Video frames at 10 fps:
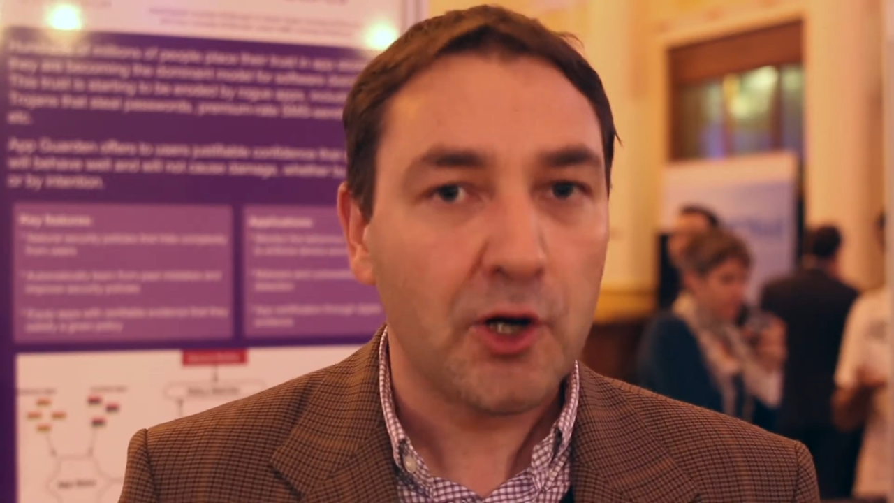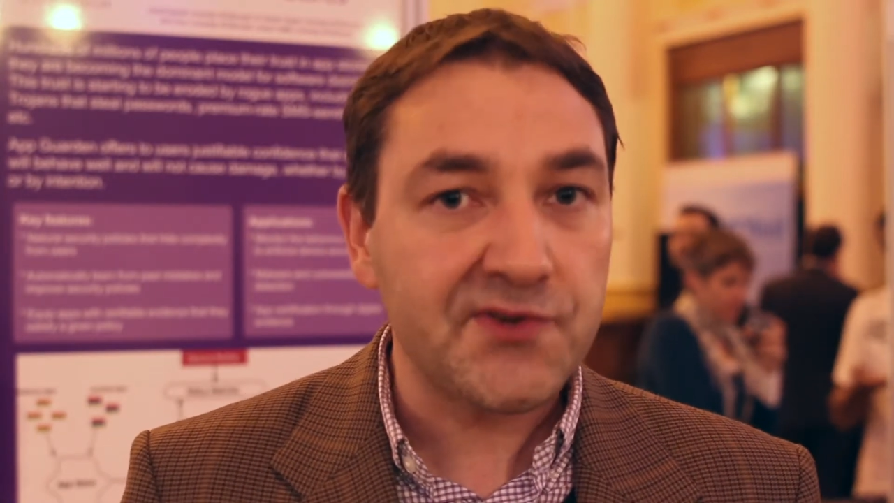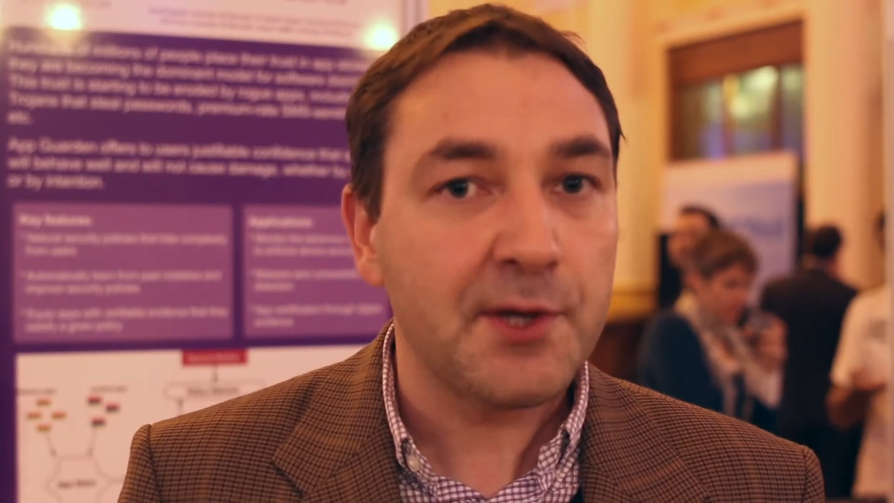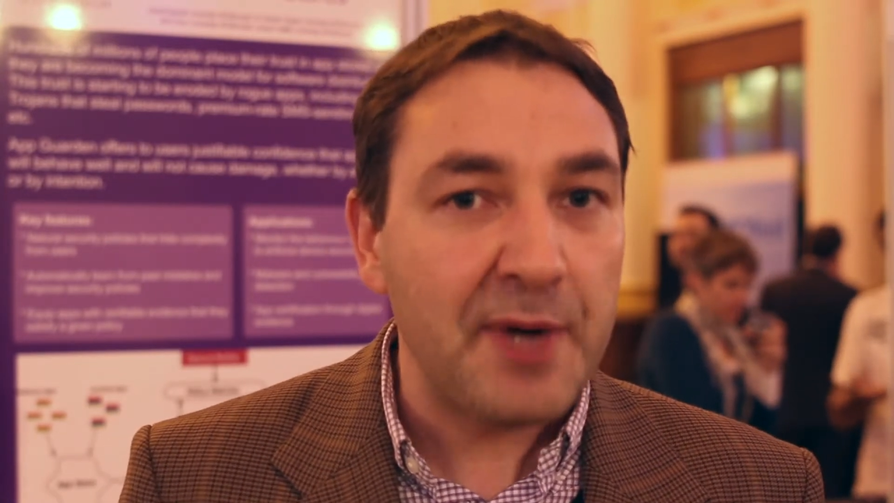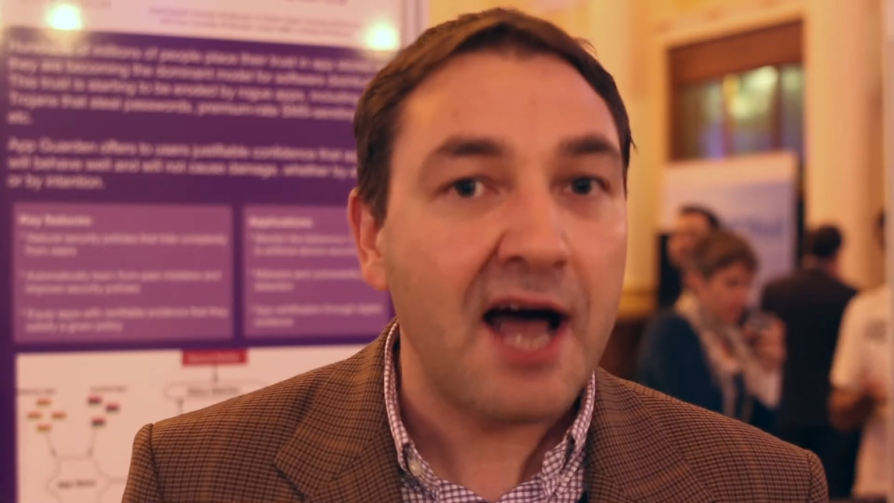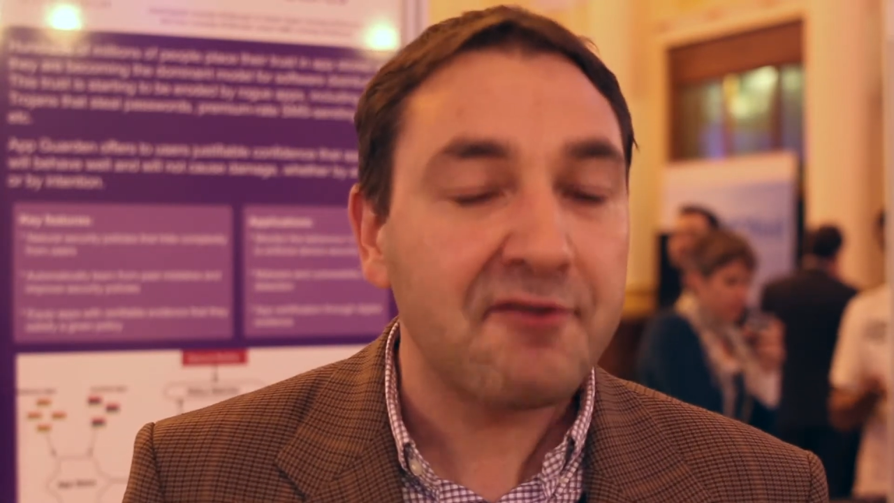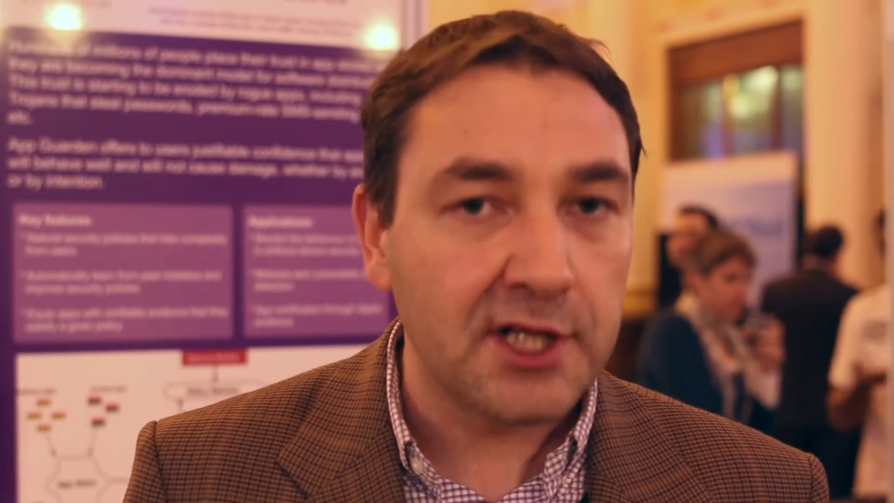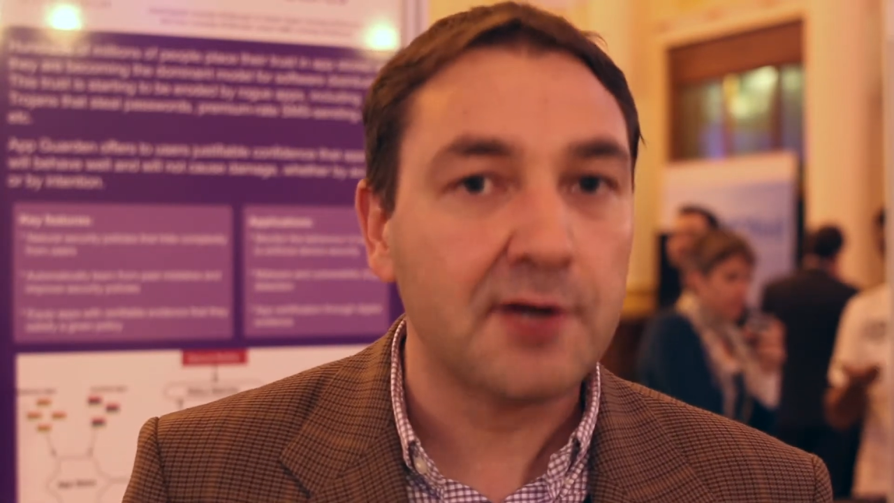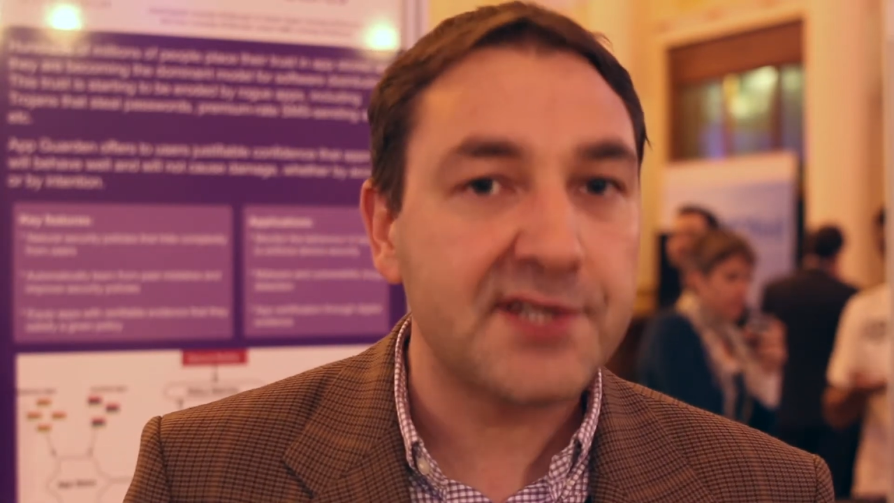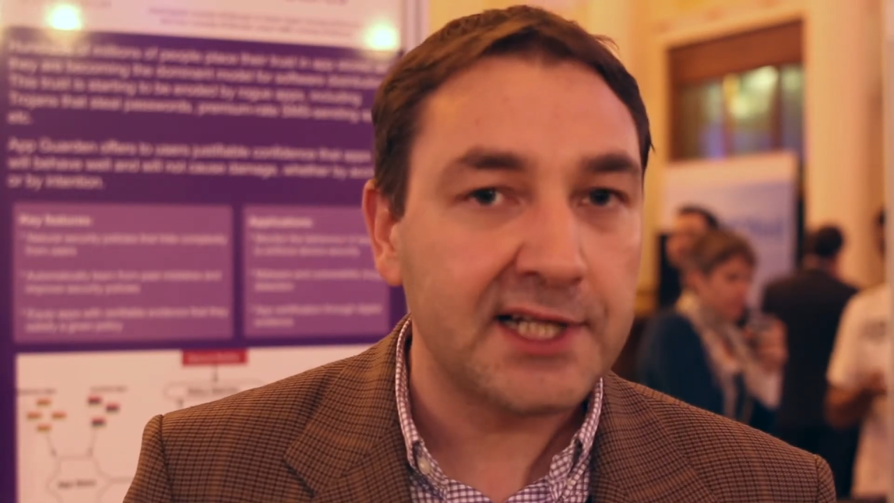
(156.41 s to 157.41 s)
also we have
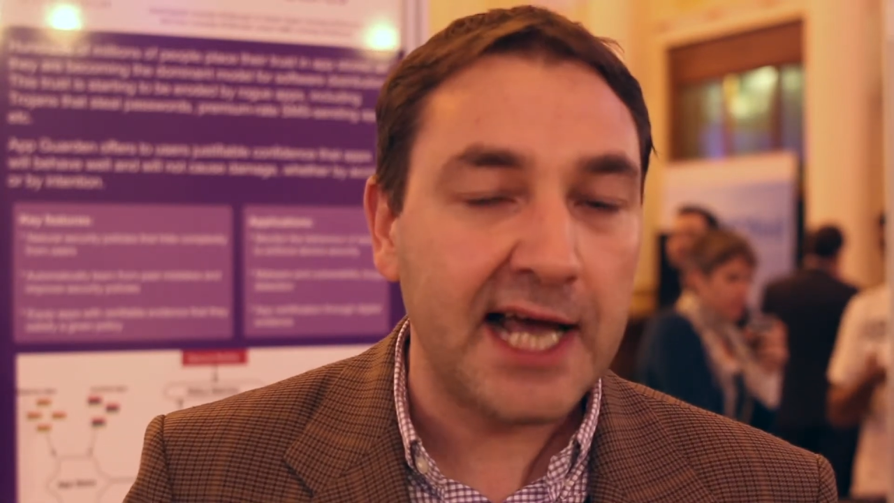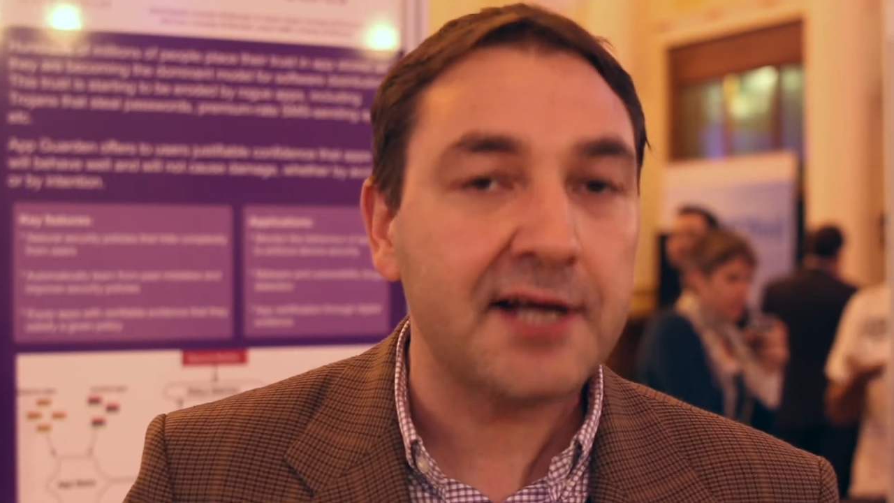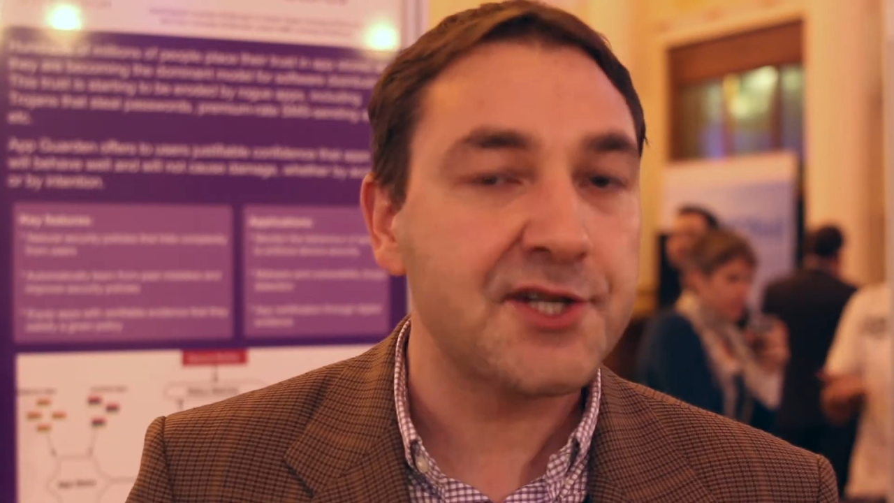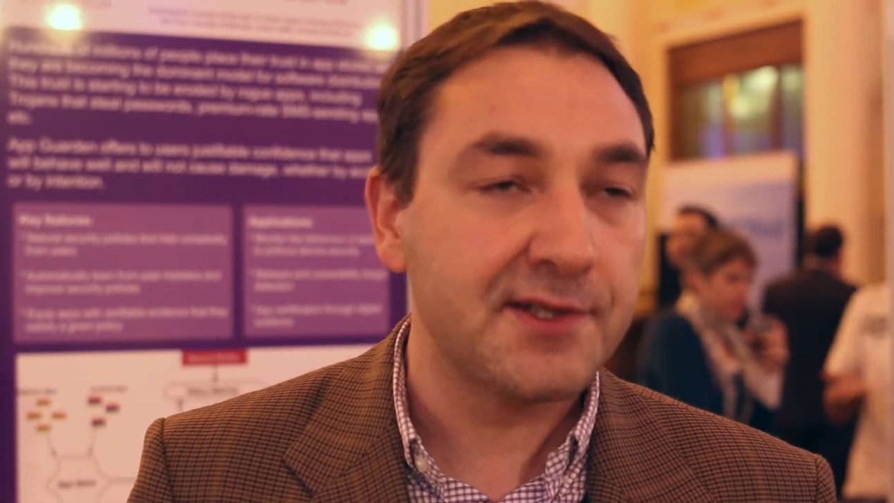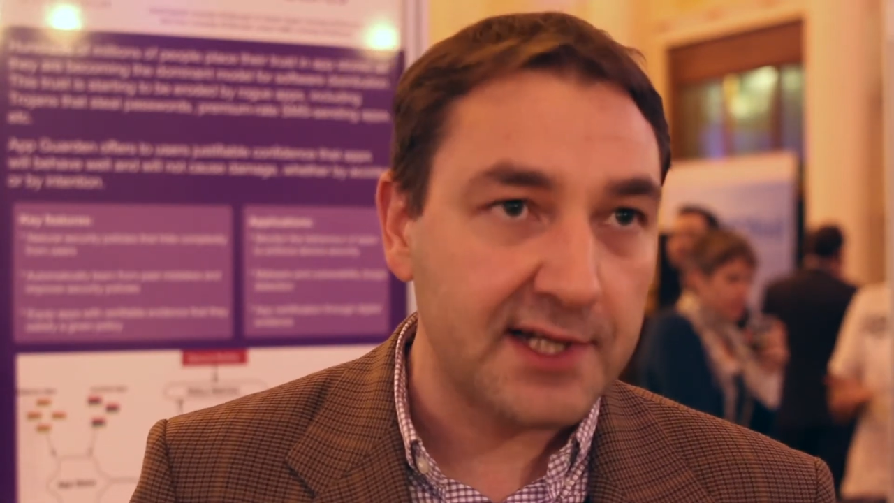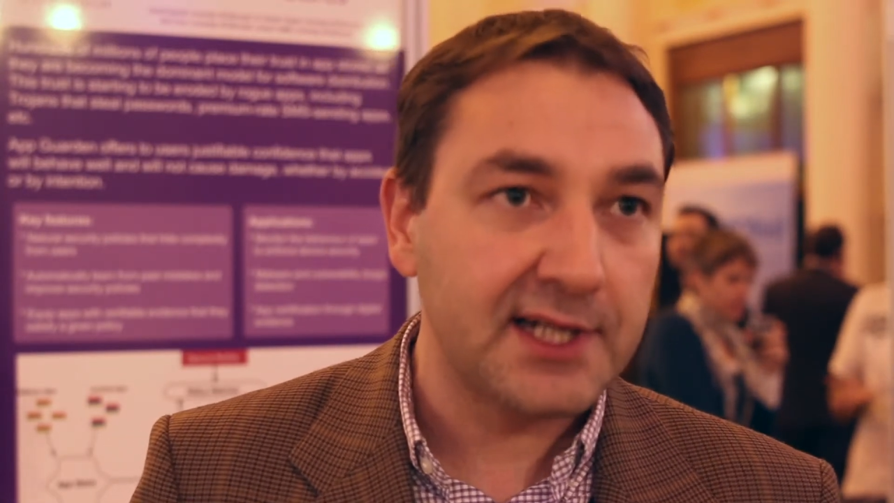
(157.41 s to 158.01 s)
close connections